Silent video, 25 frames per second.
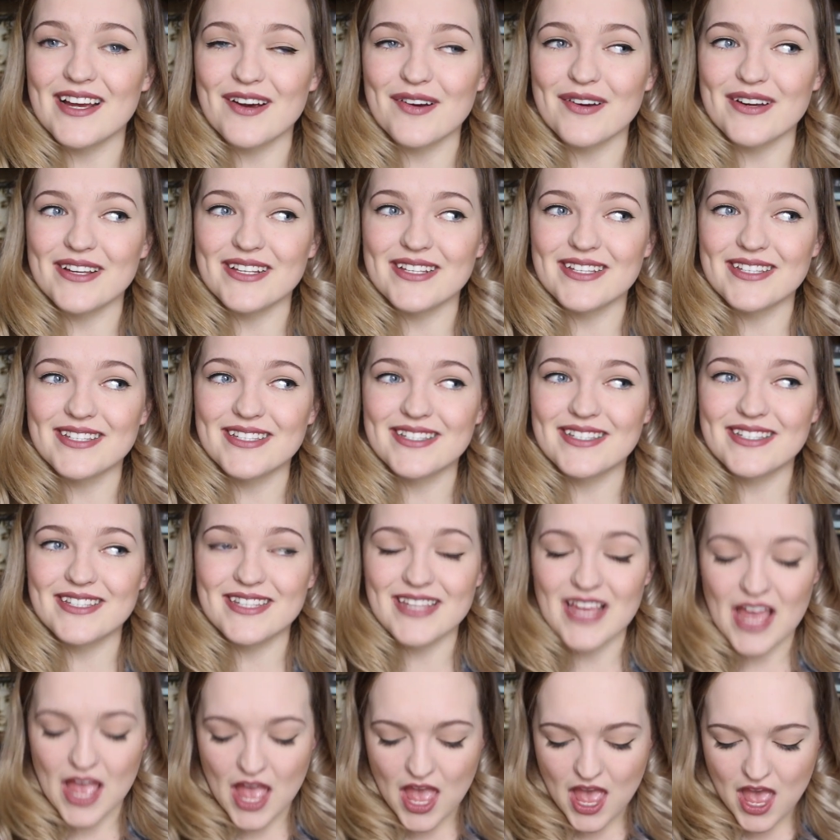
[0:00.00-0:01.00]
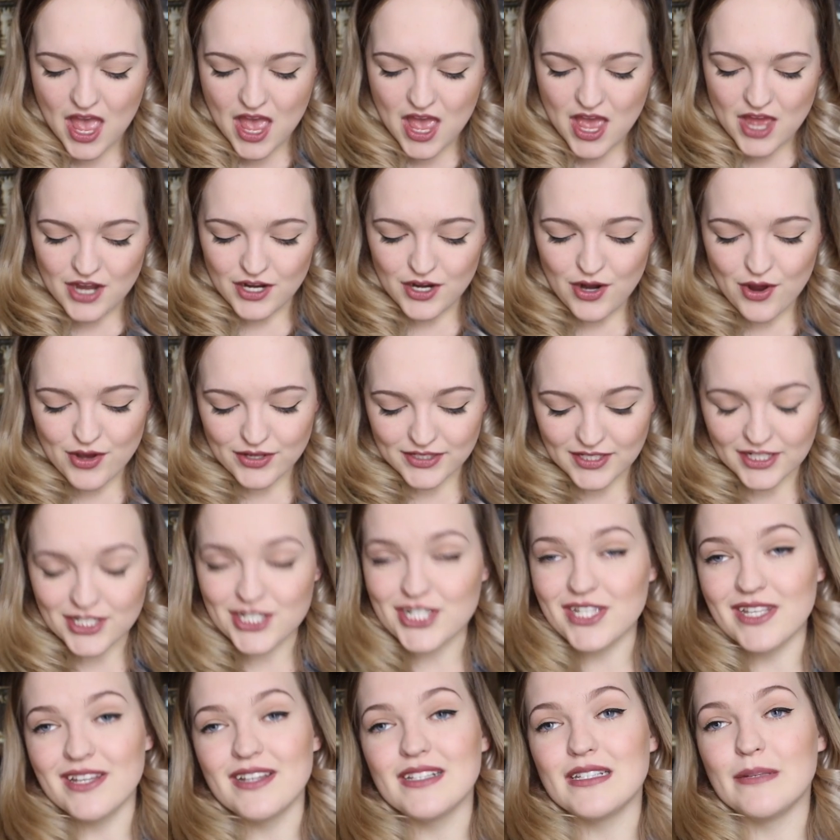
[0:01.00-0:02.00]
there is no such
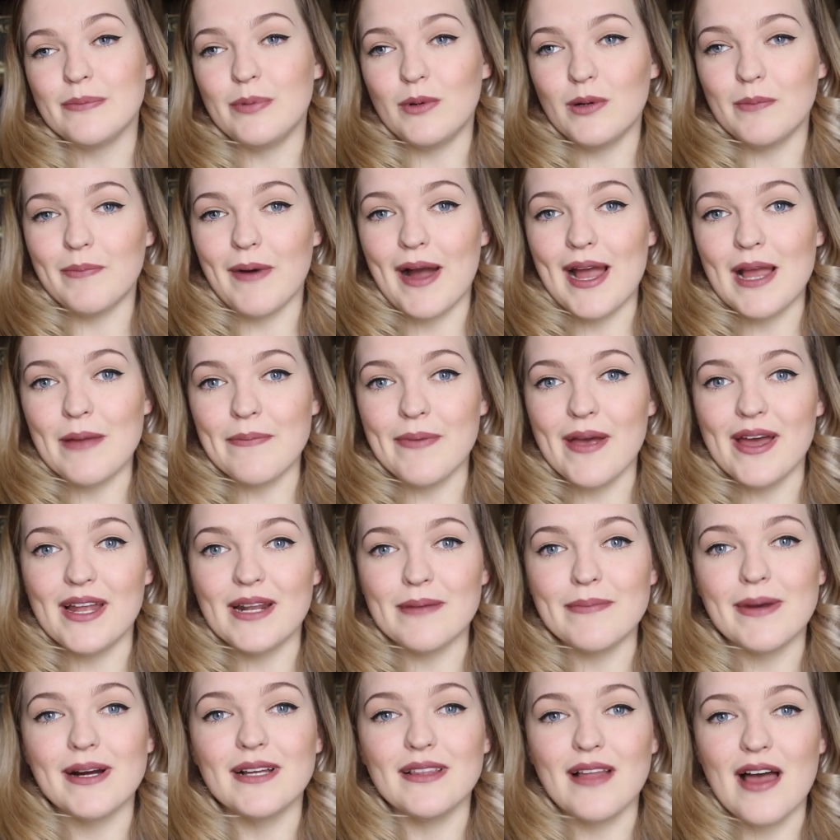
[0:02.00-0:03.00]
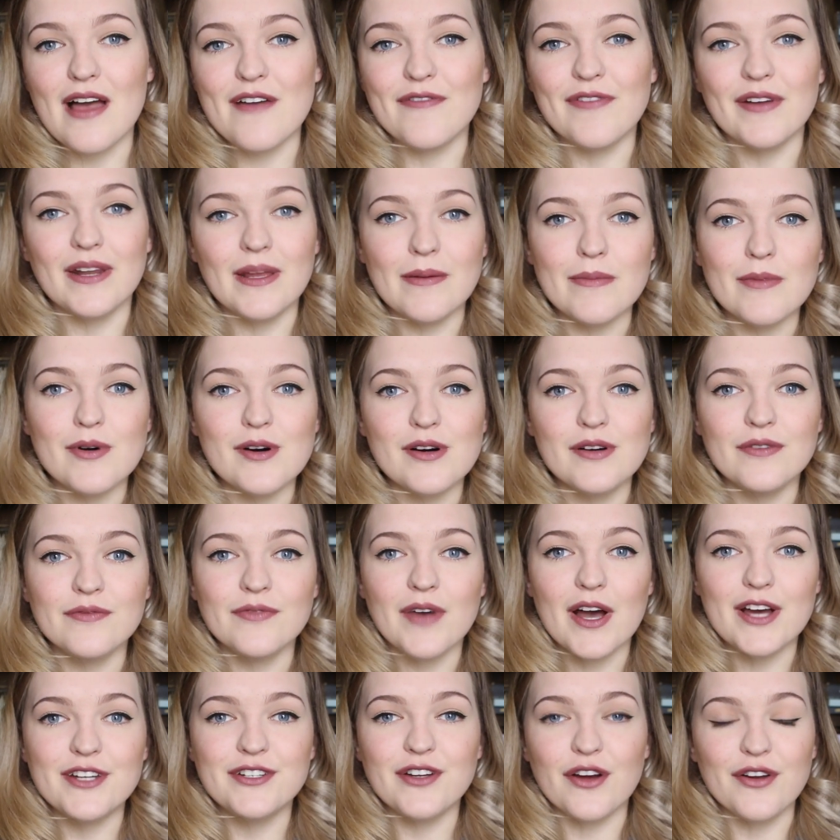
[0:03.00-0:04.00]
thing as a book buying ban in my life anymore.
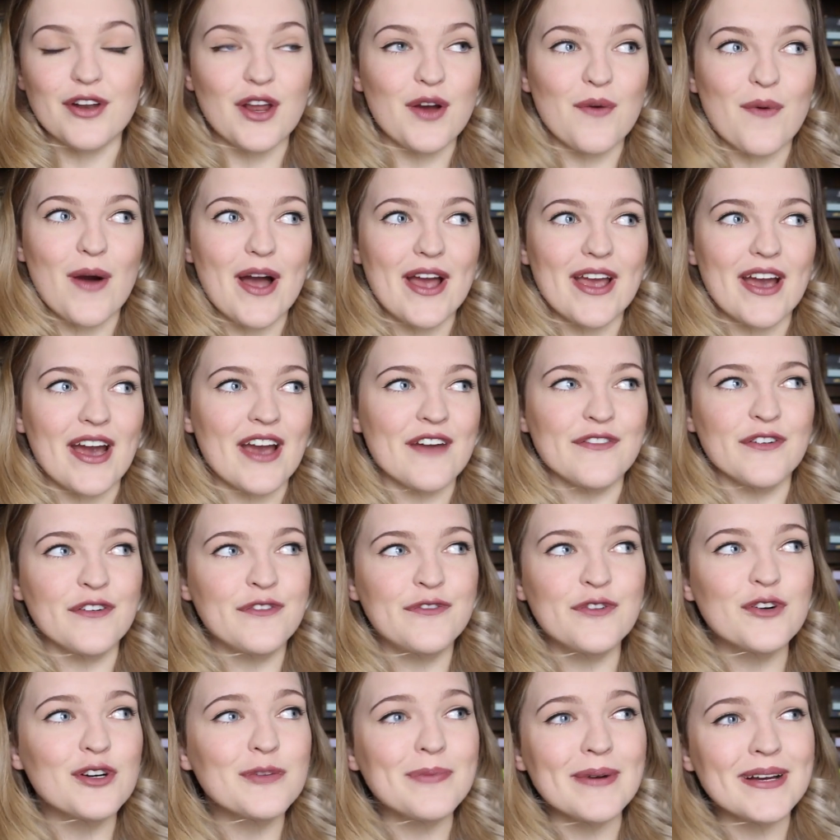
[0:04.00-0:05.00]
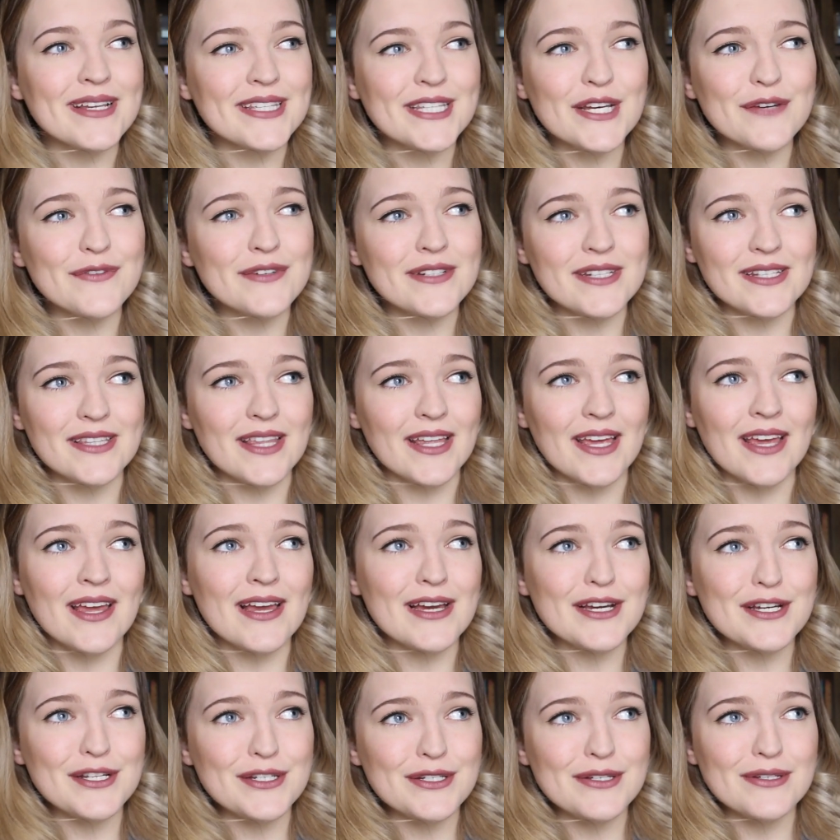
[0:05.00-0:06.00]
I don't know why I ever fooled myself into thinking
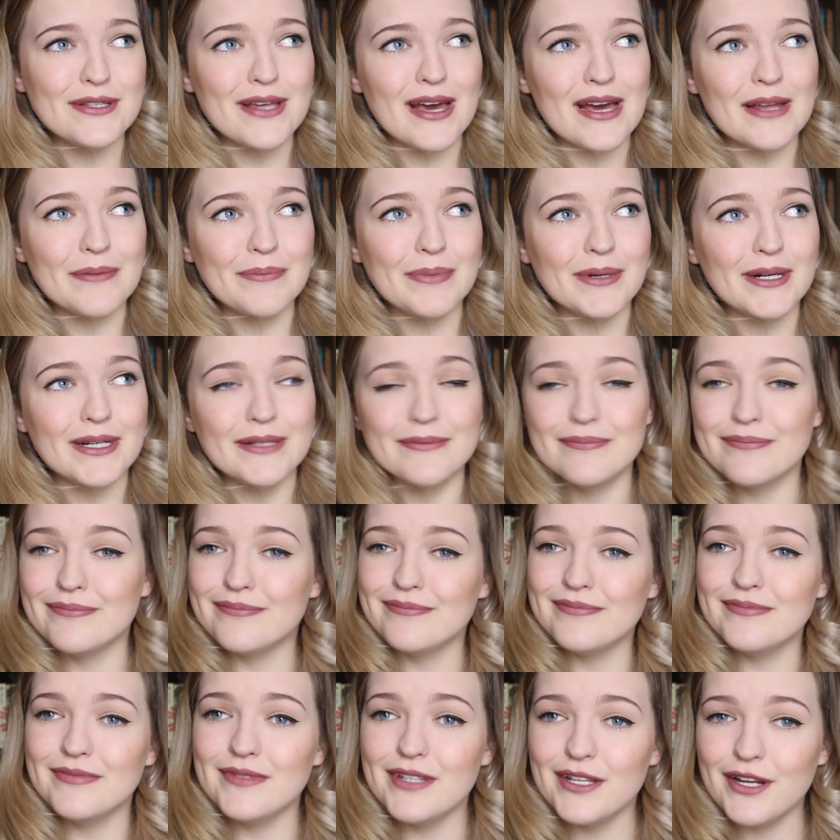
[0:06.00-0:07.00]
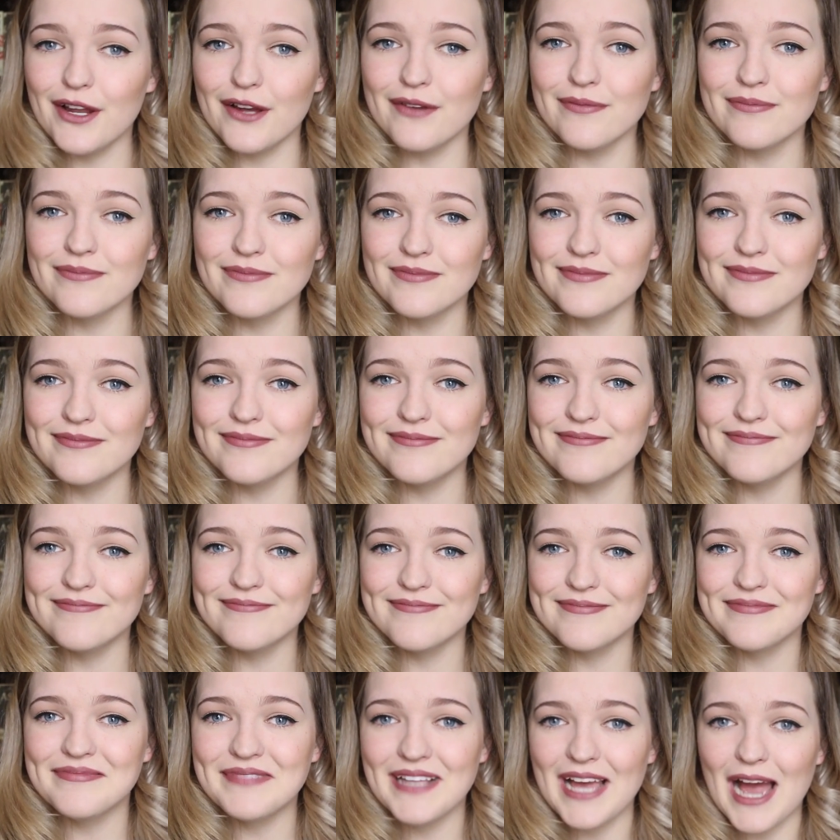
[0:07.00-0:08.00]
I can do that, but, you know,
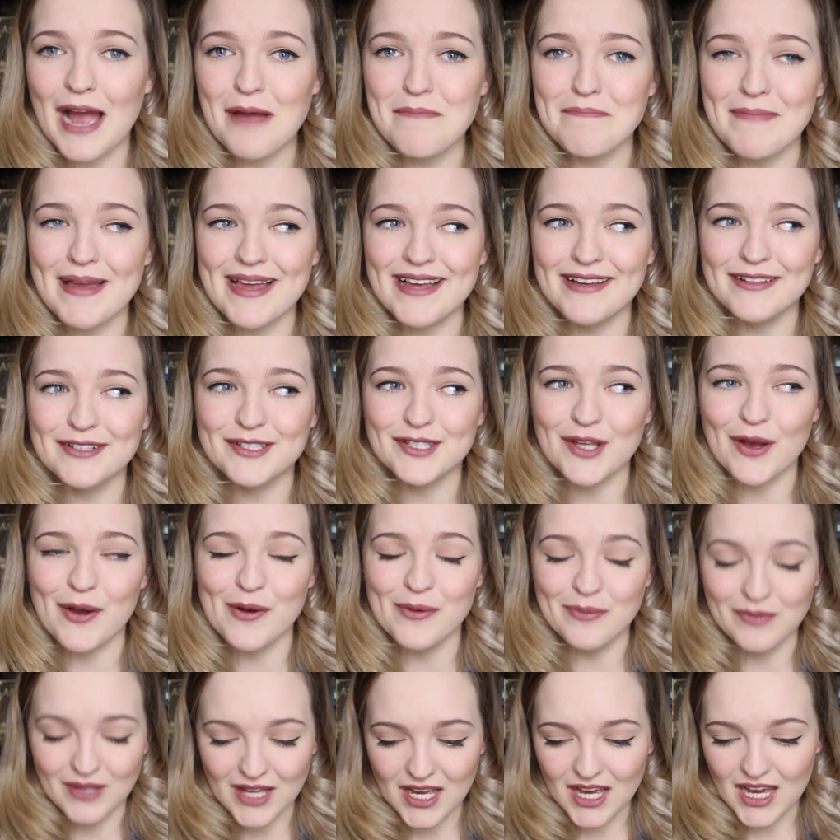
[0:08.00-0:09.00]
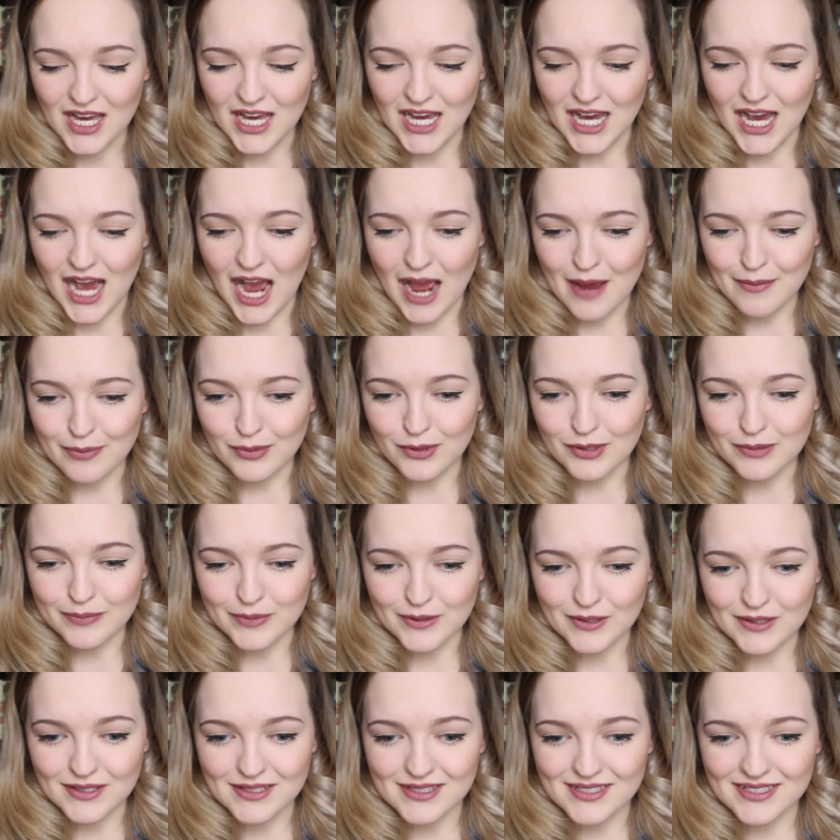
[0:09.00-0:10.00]
I'm me, so I bought
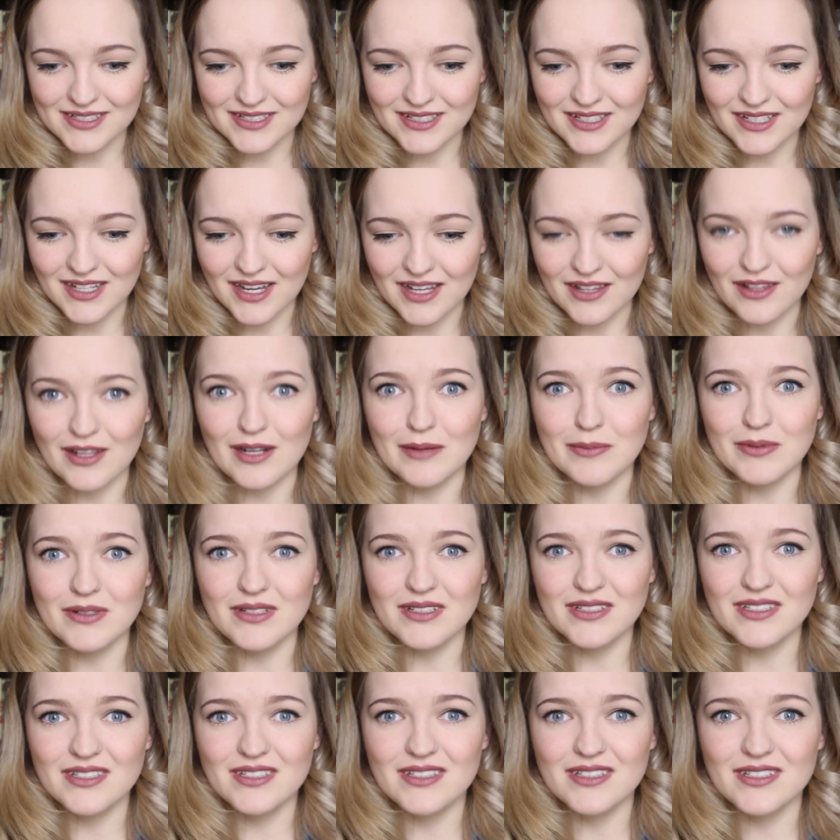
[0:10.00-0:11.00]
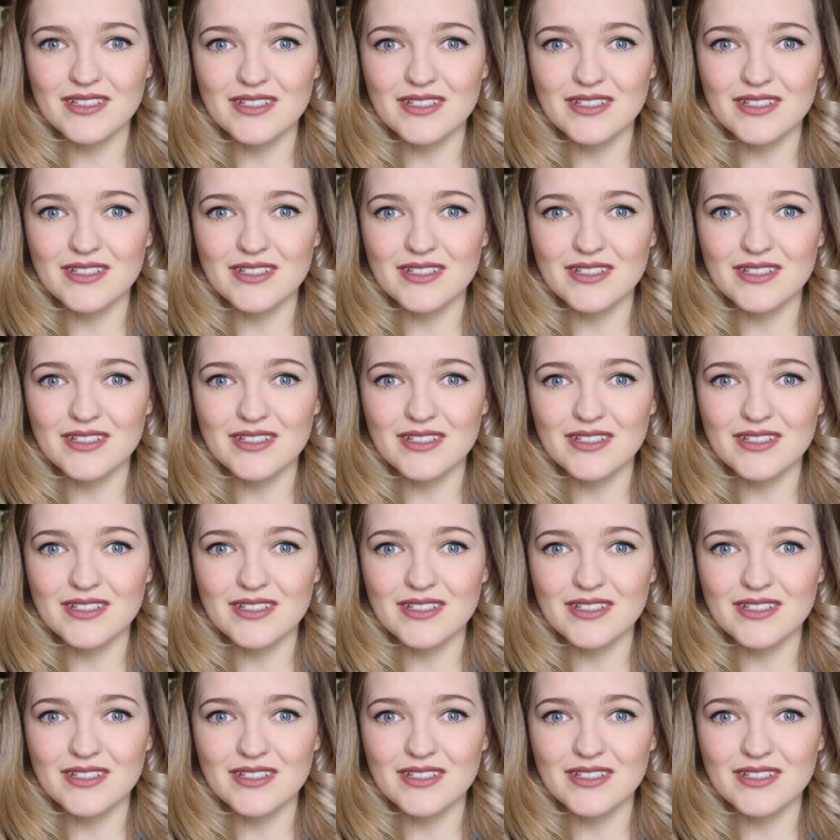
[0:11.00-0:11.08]
books. A lot of books.